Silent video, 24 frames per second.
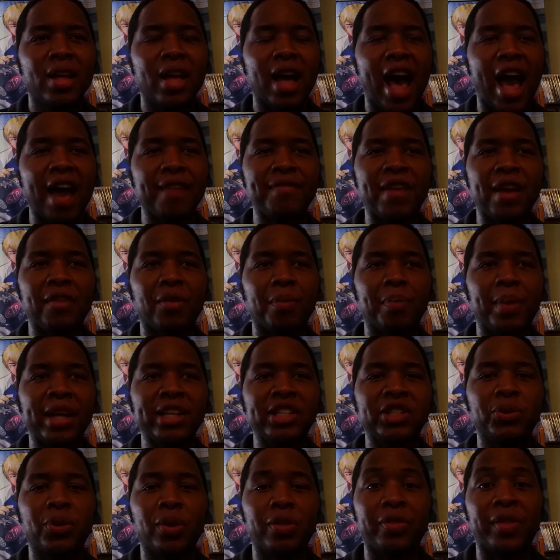I've never
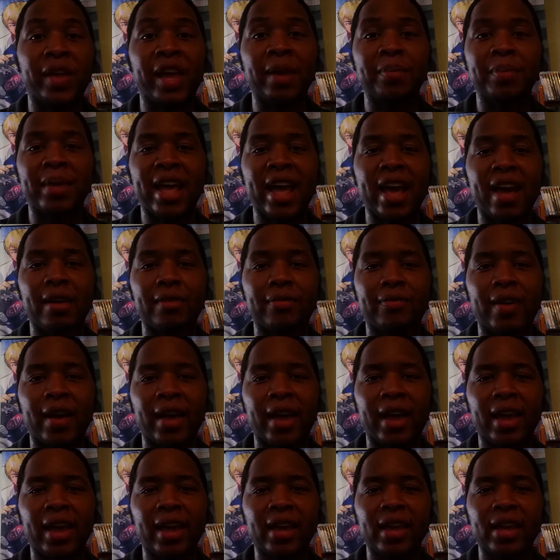been to a themed
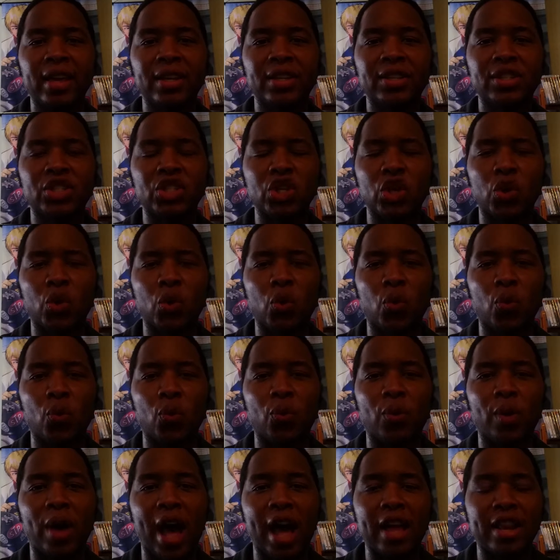cafe,
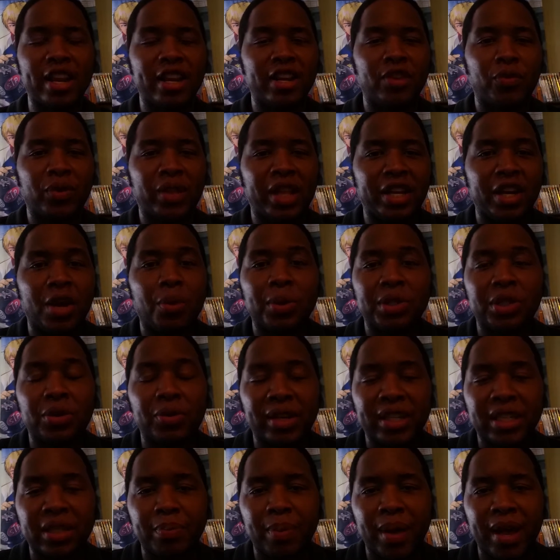so I didn't really know what to
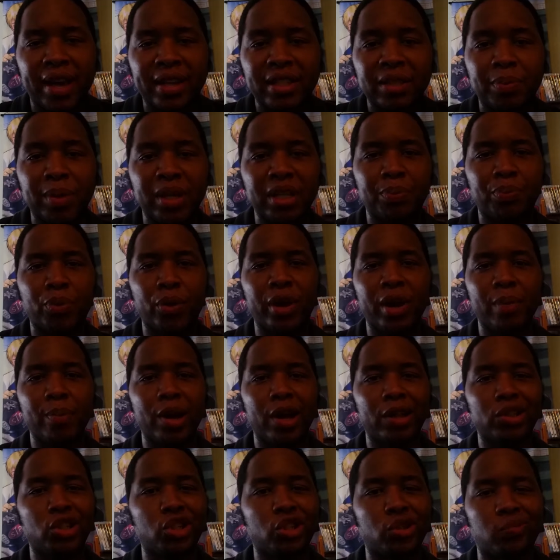expect. But it's pretty
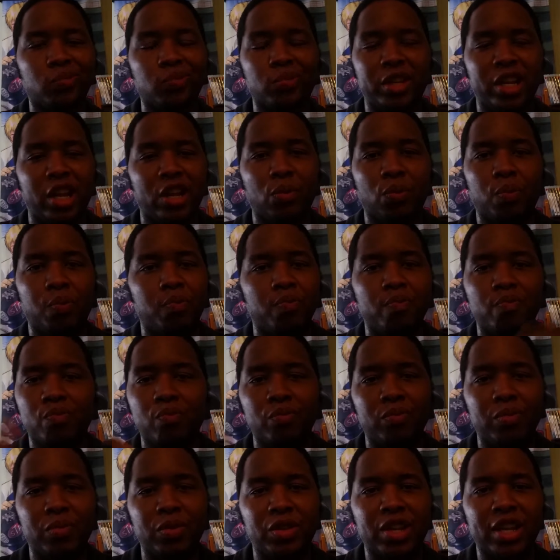much,
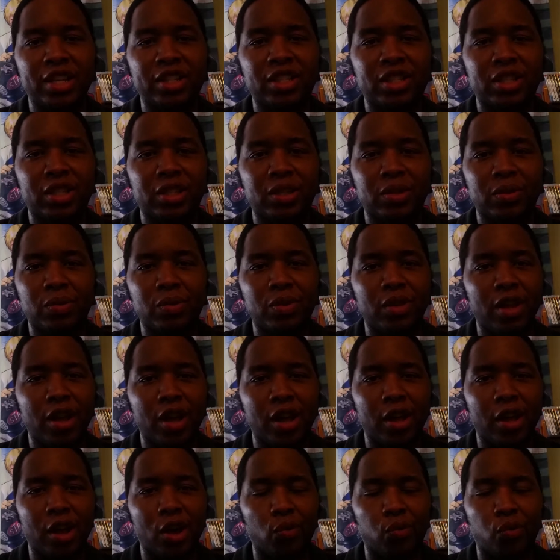just
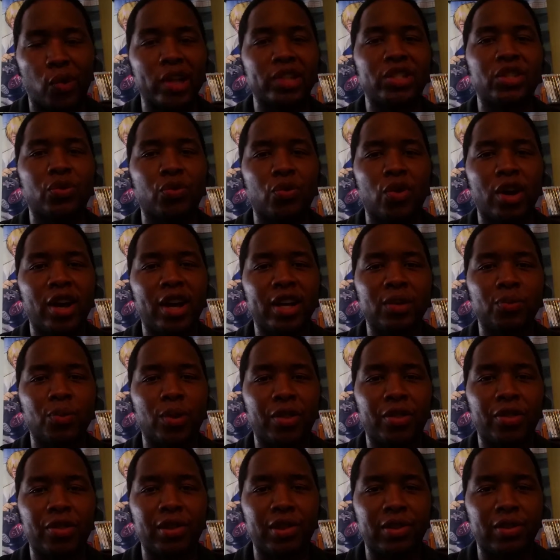a restaurant
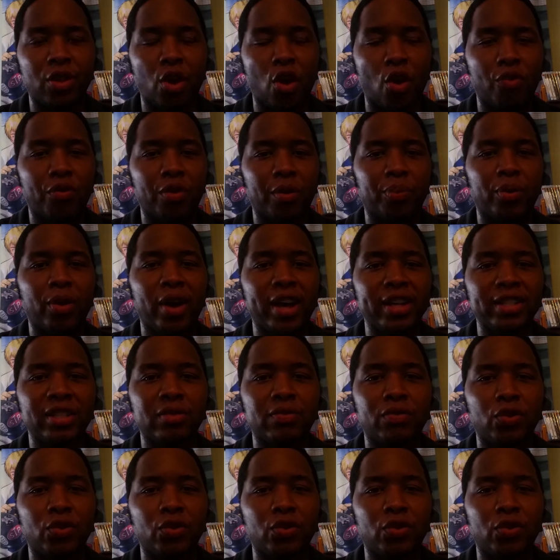with overpriced